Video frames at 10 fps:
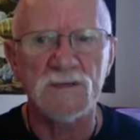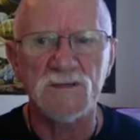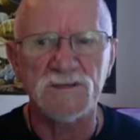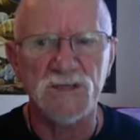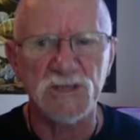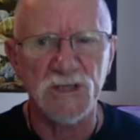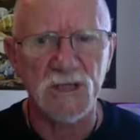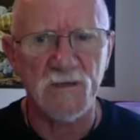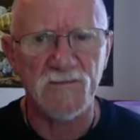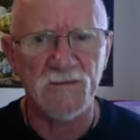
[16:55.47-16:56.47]
Such a
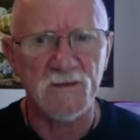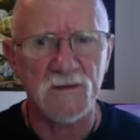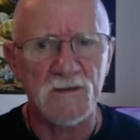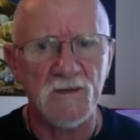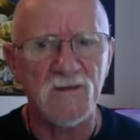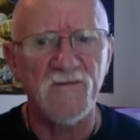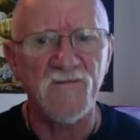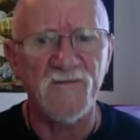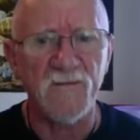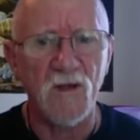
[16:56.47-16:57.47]
gift, the
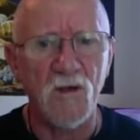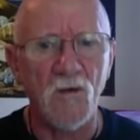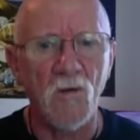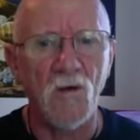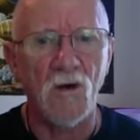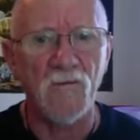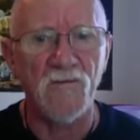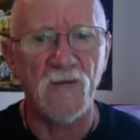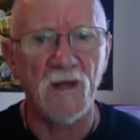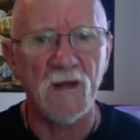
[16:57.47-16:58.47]
flow of
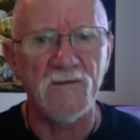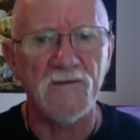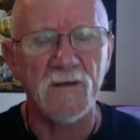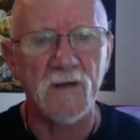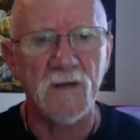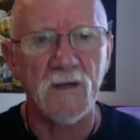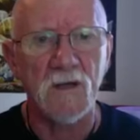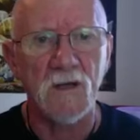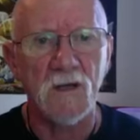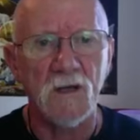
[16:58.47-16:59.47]
life.
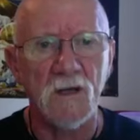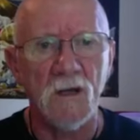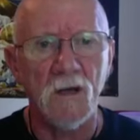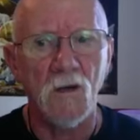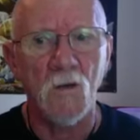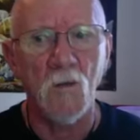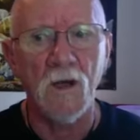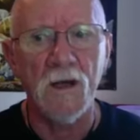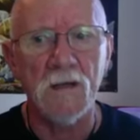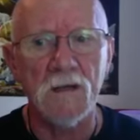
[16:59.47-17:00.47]

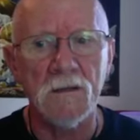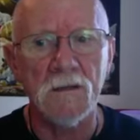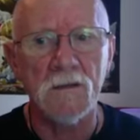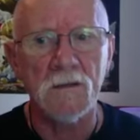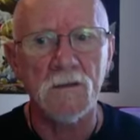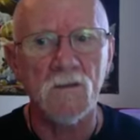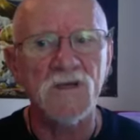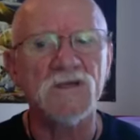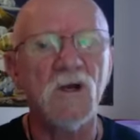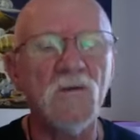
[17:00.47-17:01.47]
When we
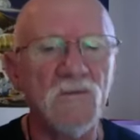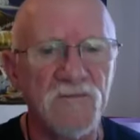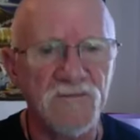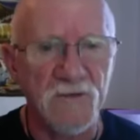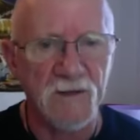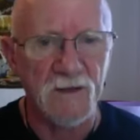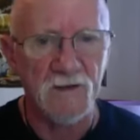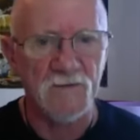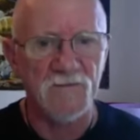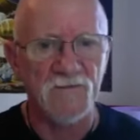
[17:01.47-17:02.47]
don't forgive,